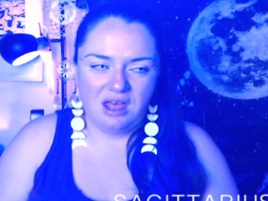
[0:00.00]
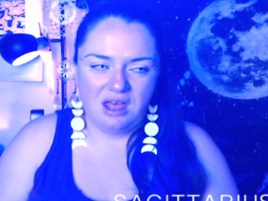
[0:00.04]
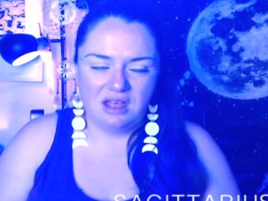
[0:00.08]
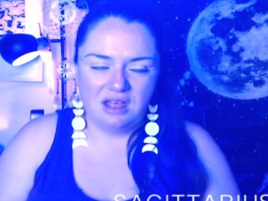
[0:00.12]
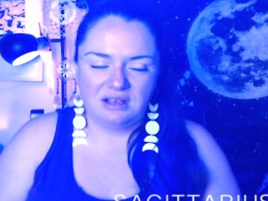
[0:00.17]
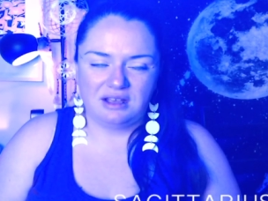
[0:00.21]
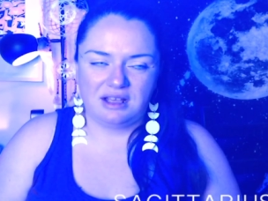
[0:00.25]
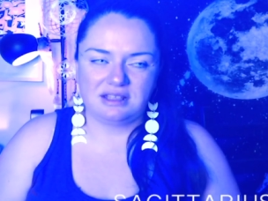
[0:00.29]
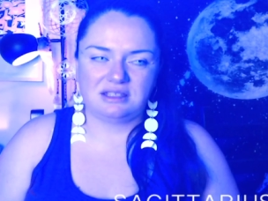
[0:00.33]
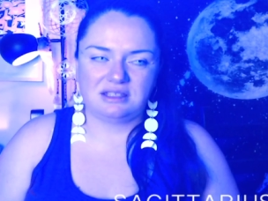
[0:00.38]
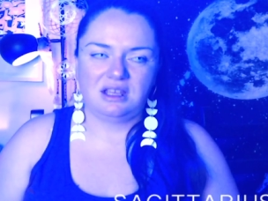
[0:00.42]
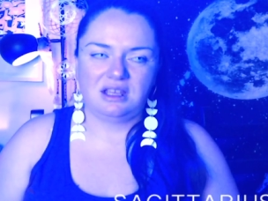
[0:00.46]

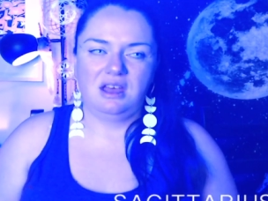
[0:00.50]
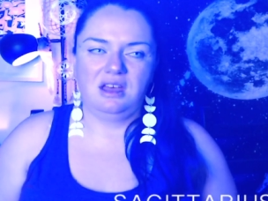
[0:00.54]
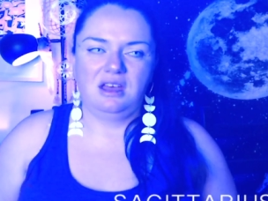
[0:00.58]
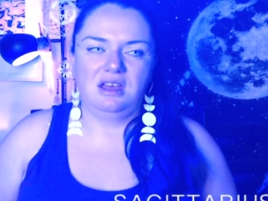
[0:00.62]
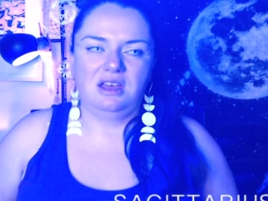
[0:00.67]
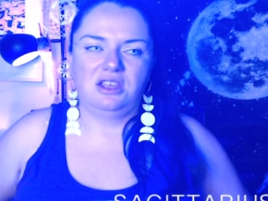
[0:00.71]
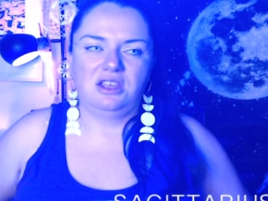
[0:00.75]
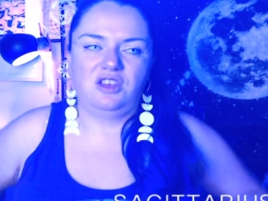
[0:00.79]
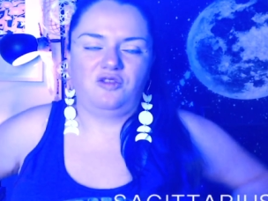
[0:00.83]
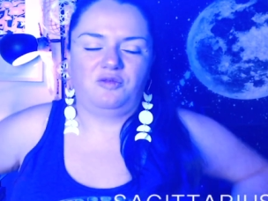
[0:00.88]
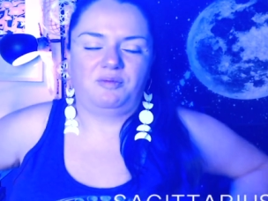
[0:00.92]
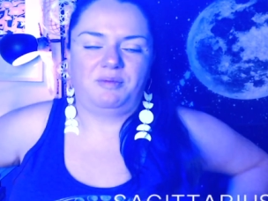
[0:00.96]
Because
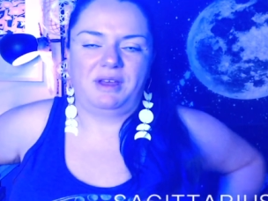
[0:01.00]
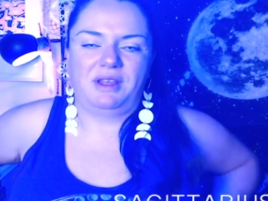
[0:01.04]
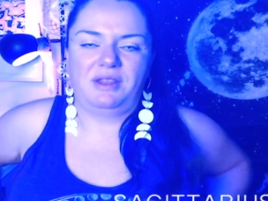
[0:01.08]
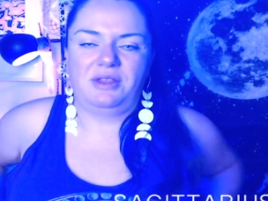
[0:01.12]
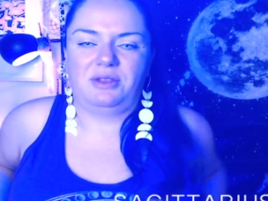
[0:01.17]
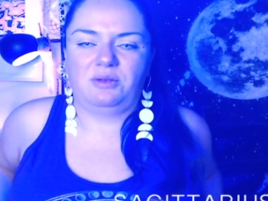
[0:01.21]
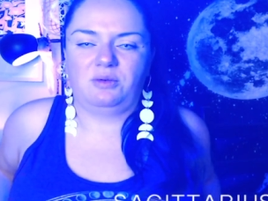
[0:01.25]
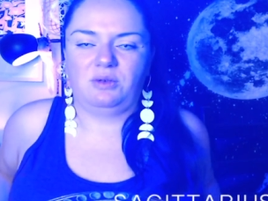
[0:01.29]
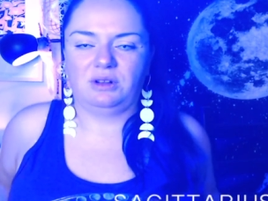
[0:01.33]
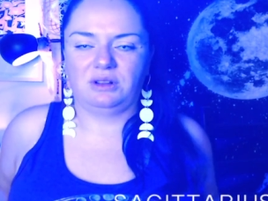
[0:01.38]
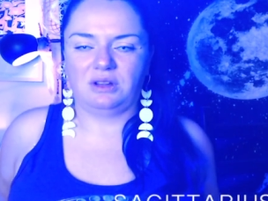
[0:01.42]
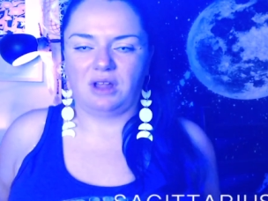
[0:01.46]
you've been
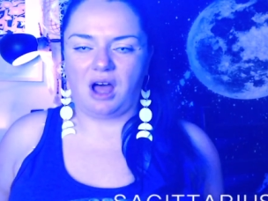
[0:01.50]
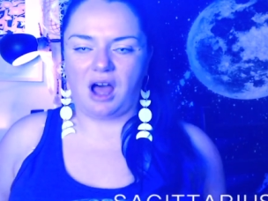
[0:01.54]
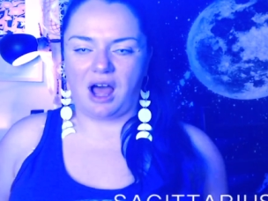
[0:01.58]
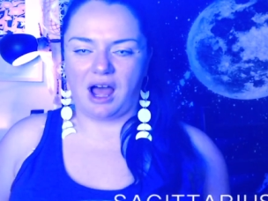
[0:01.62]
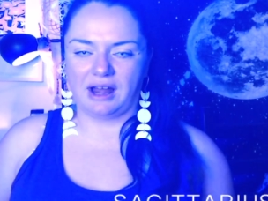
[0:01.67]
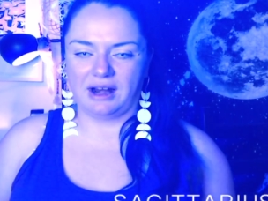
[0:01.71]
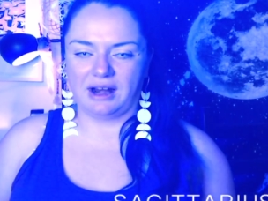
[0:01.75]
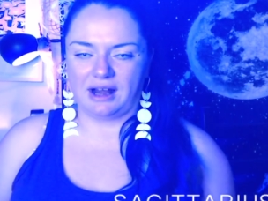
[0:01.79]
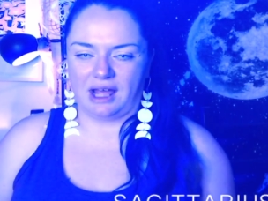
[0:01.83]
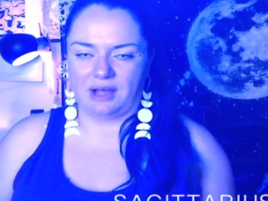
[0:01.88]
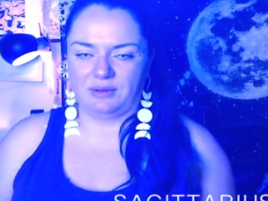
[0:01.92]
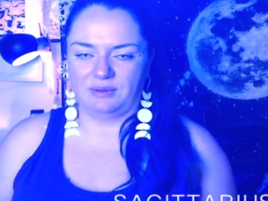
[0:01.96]
through a
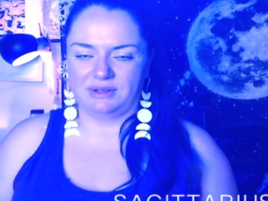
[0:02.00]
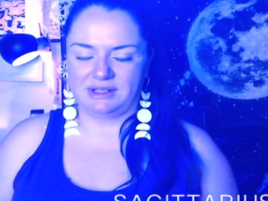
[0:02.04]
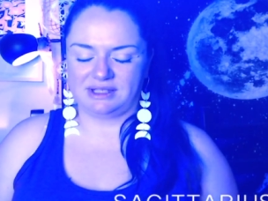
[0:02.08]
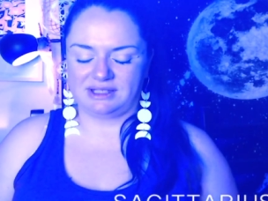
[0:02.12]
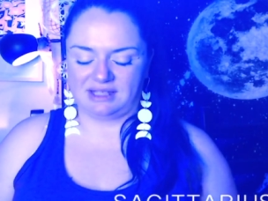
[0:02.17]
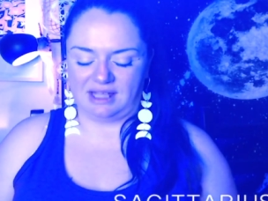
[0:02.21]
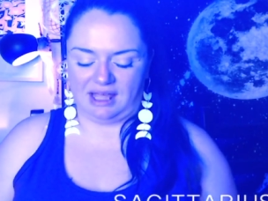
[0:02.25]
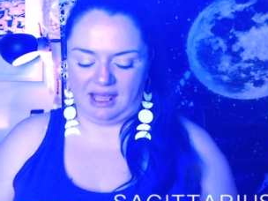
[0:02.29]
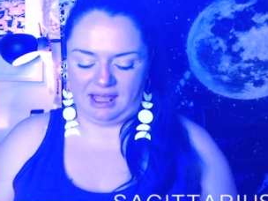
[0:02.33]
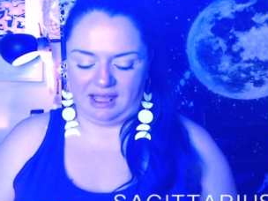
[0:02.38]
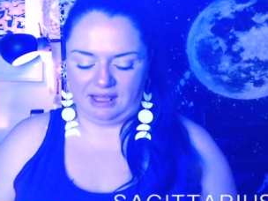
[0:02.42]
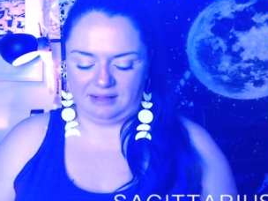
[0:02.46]
lot, I would
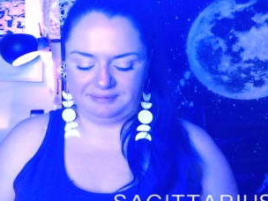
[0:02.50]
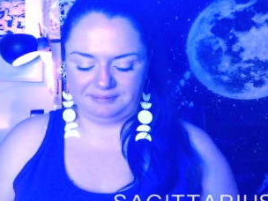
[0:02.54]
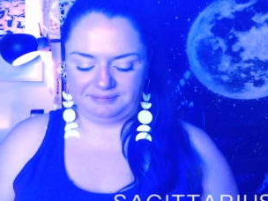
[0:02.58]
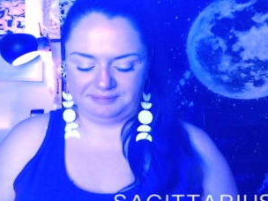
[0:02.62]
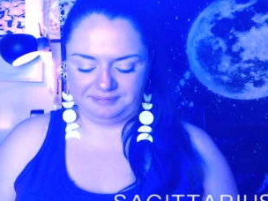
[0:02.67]
say.